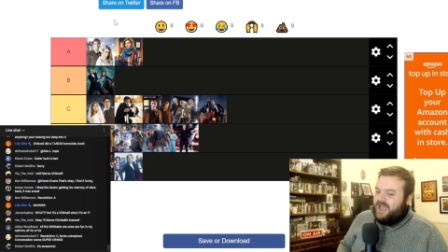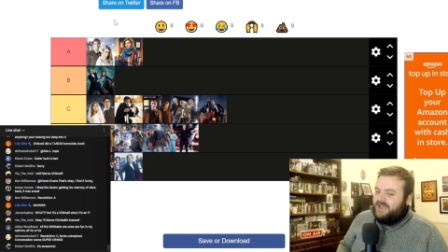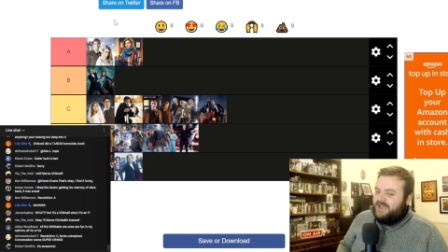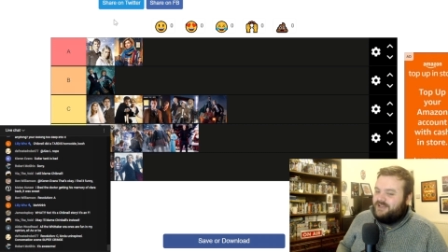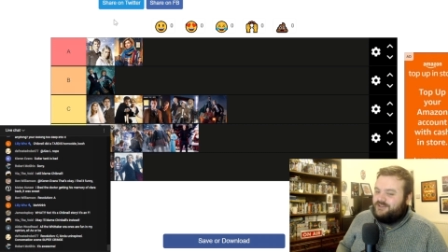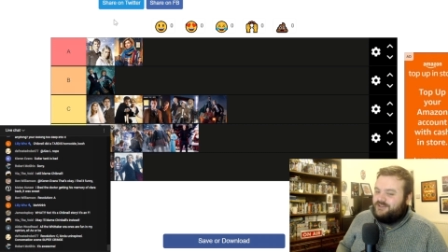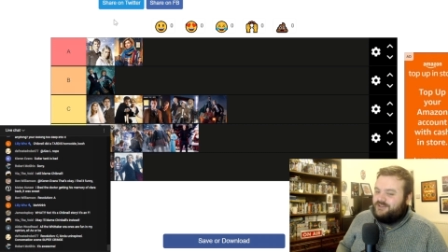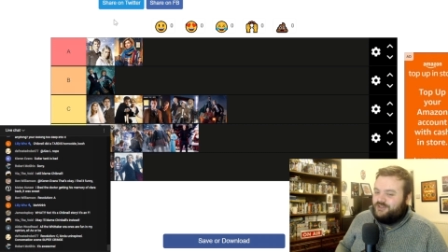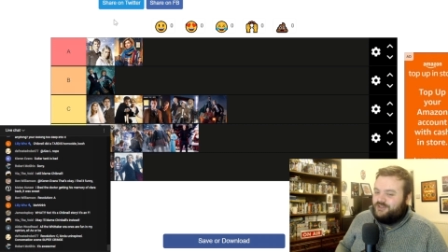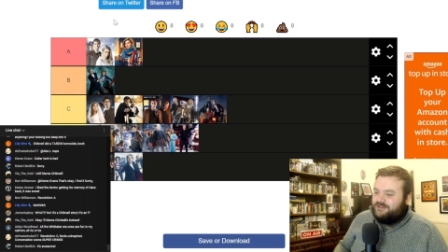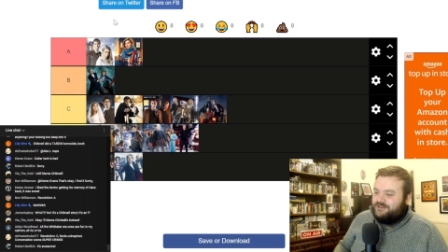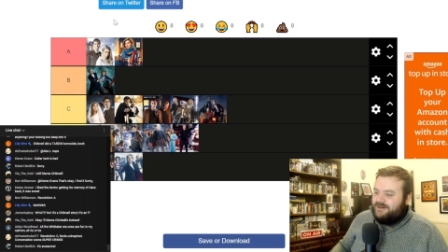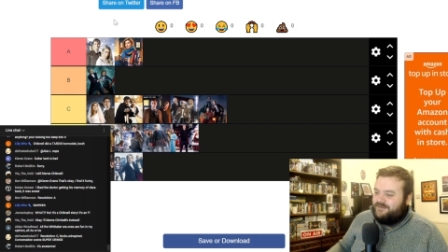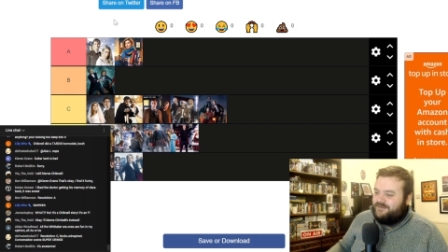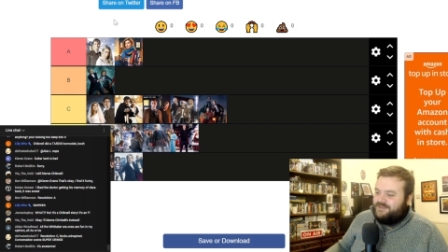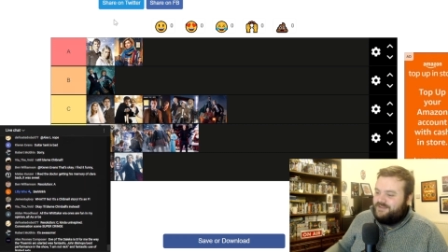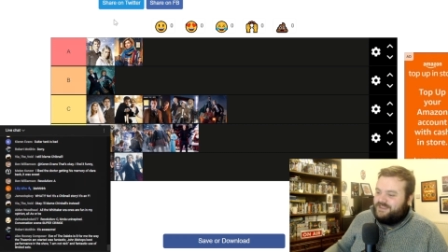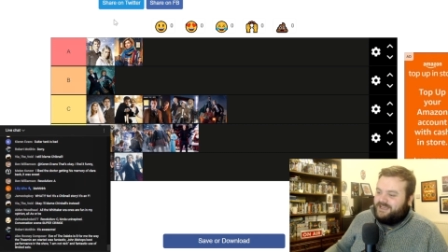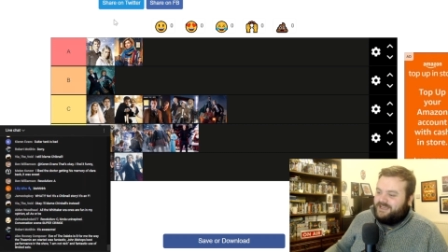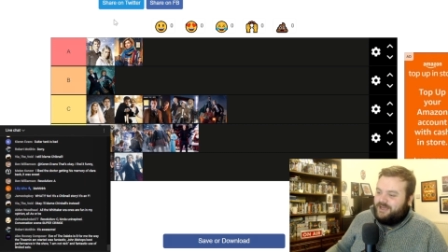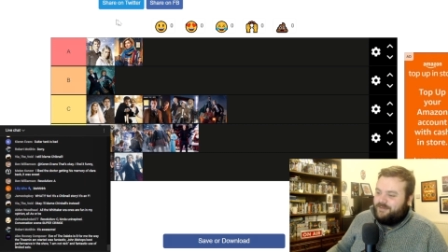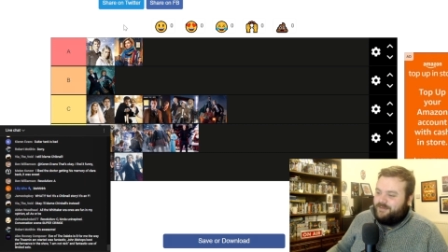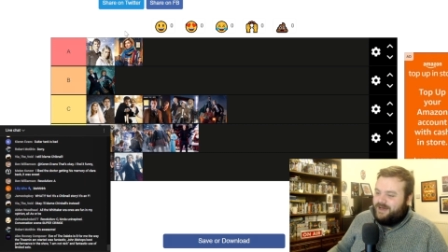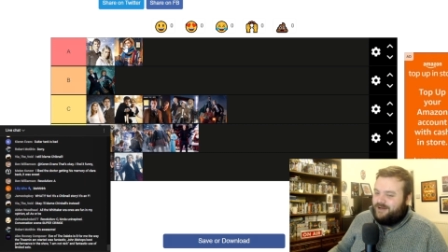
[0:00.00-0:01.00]
I adore
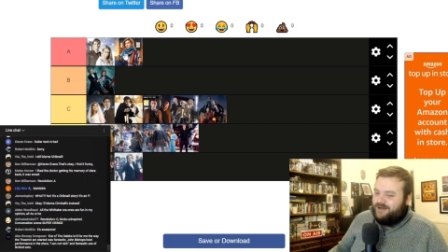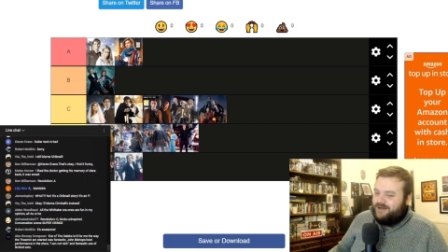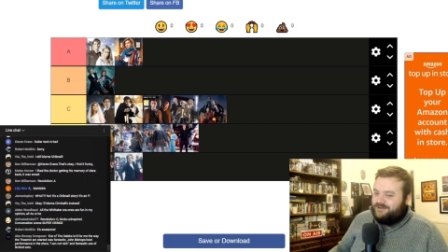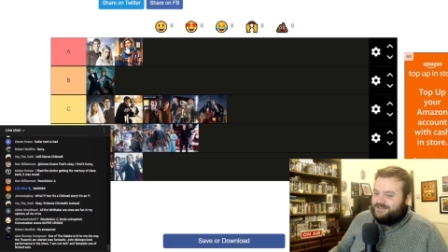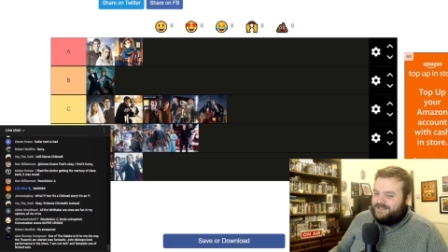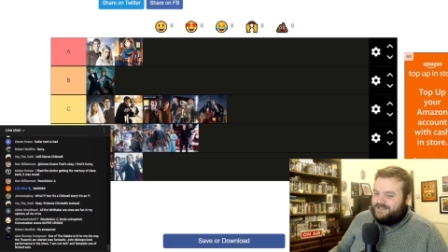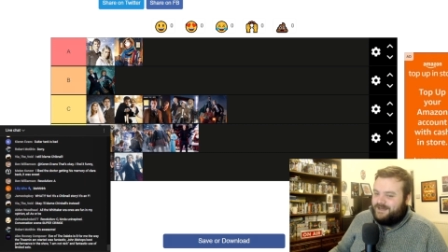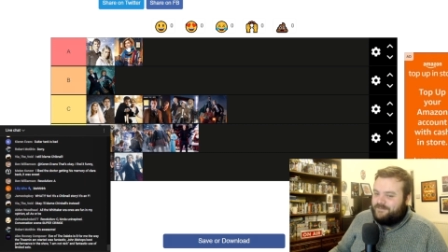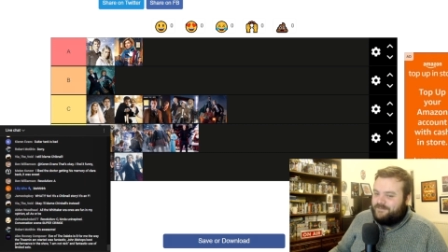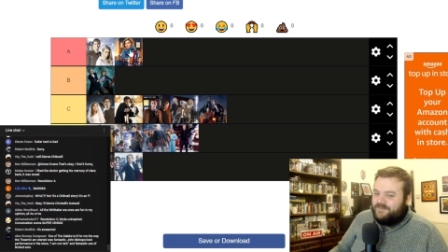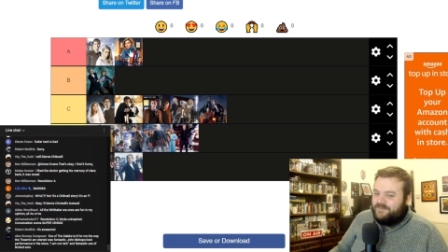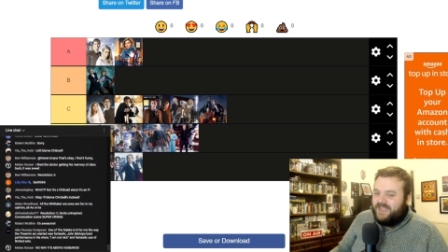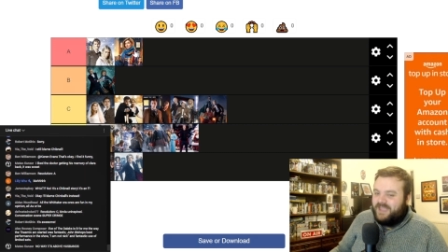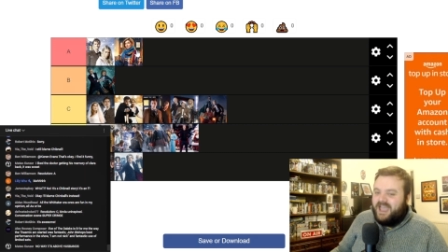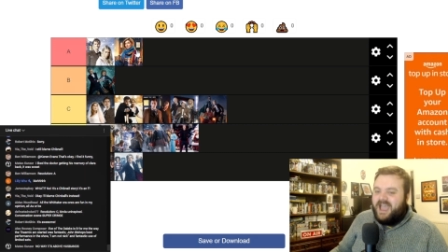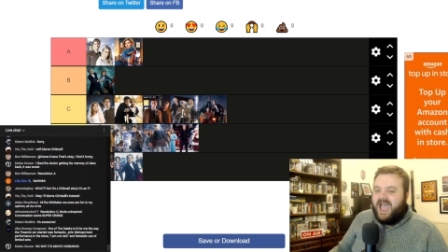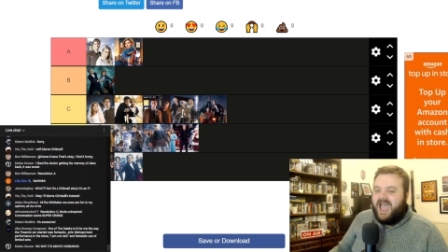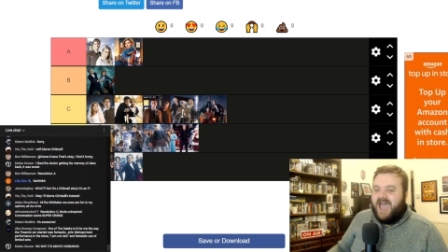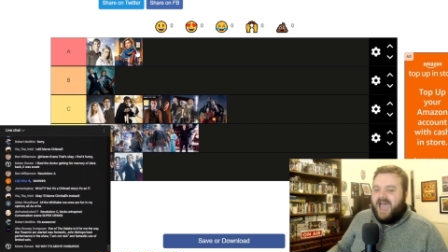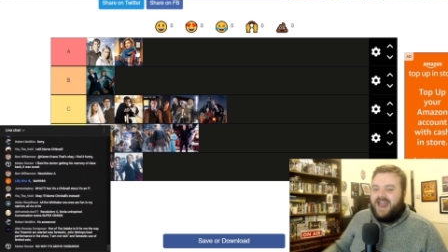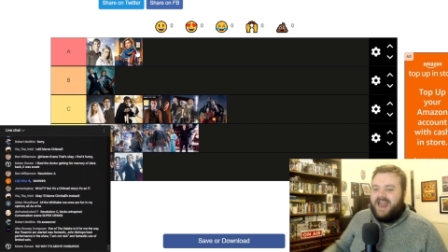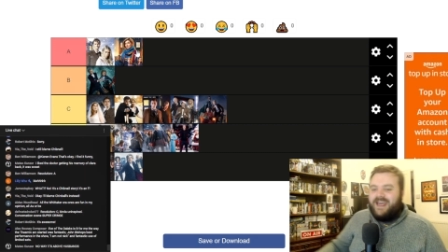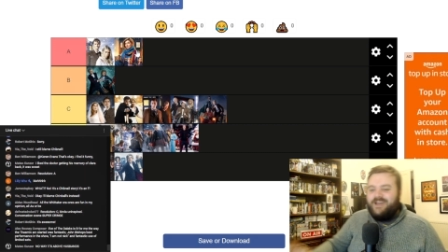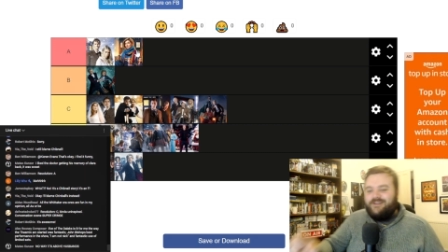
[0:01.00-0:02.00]
everything about it.
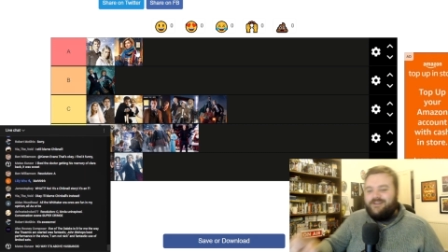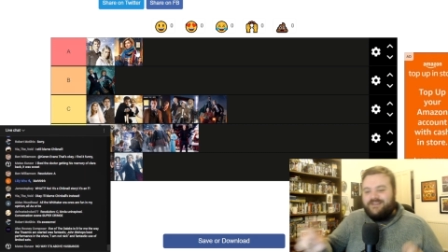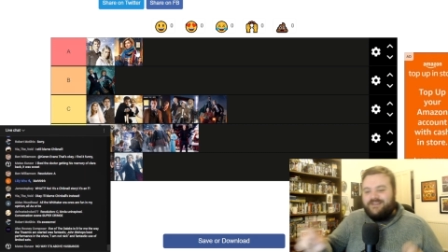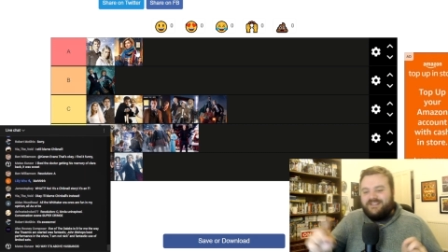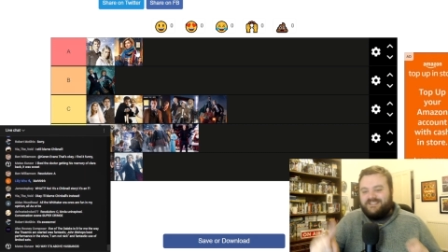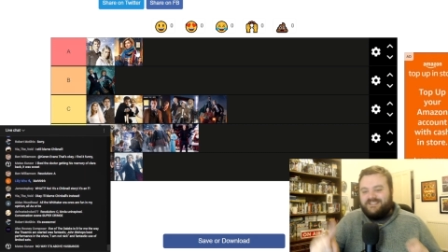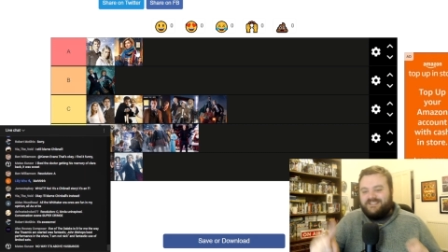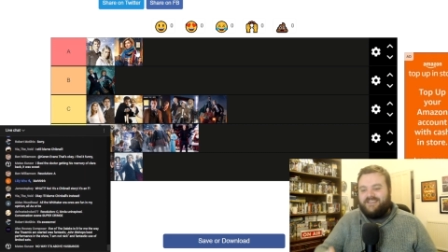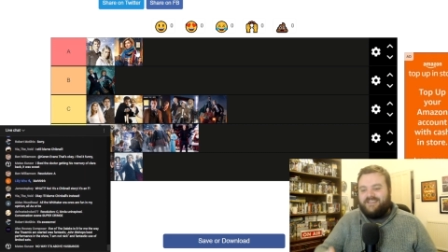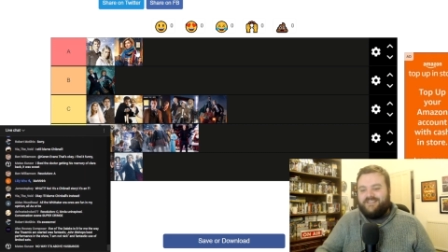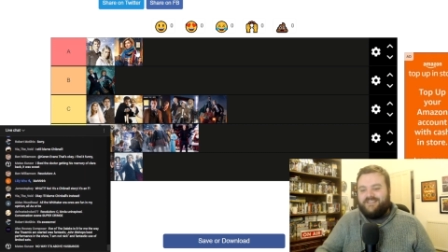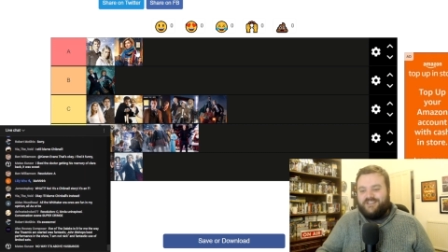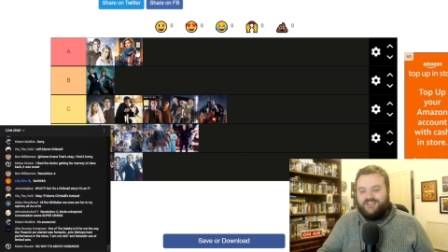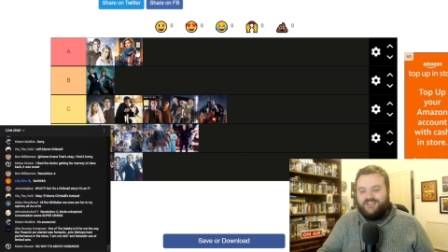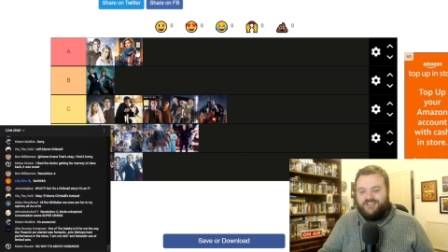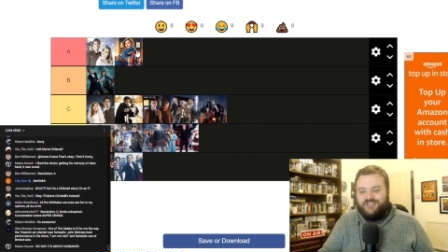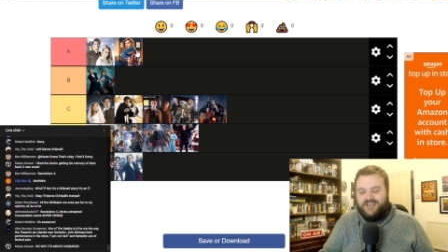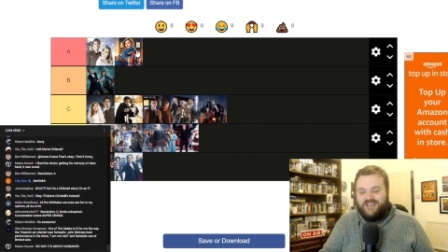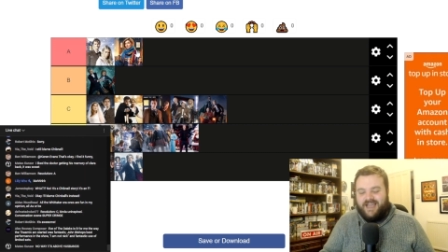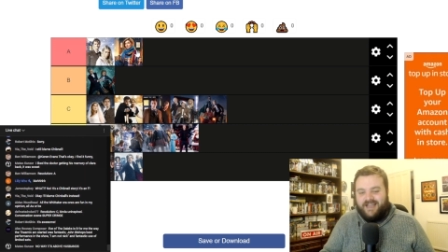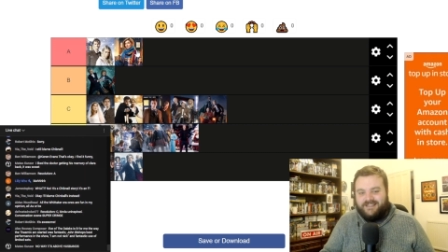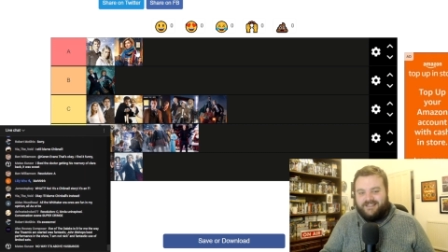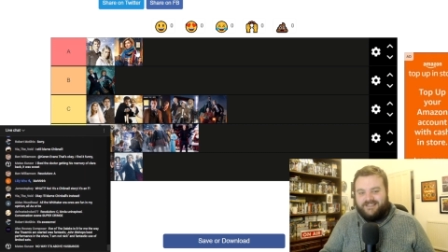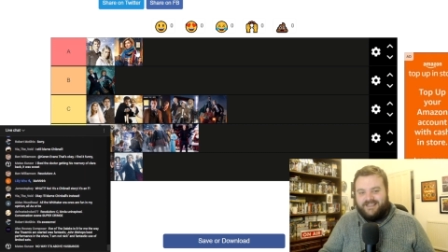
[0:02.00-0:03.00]
I understand the
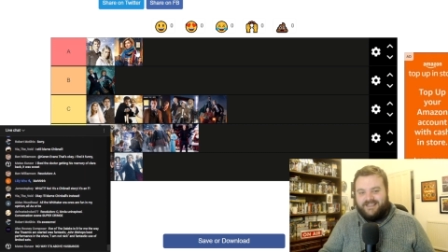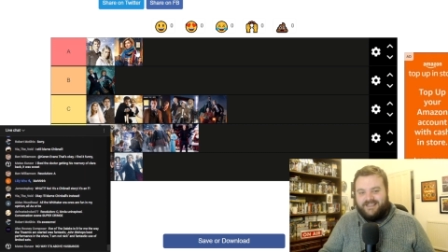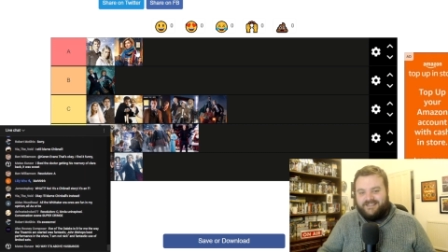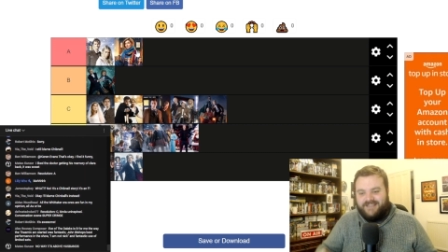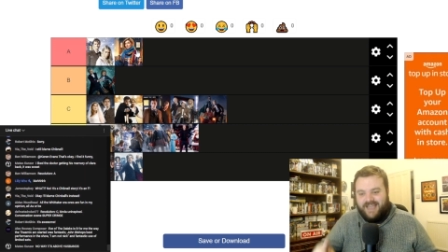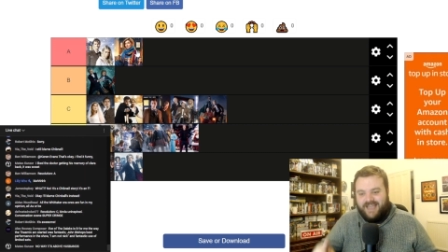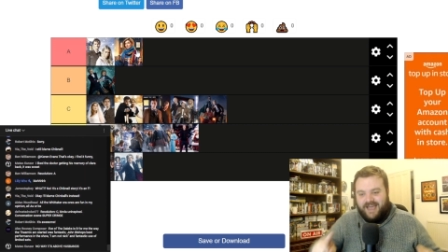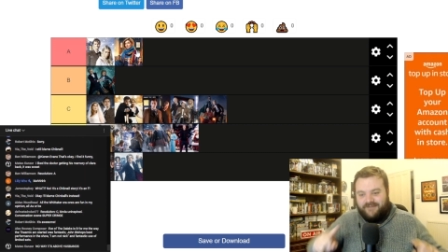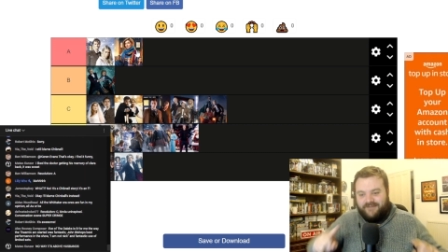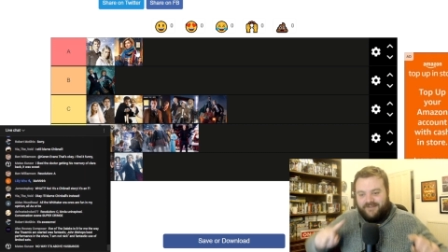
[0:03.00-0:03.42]
chat is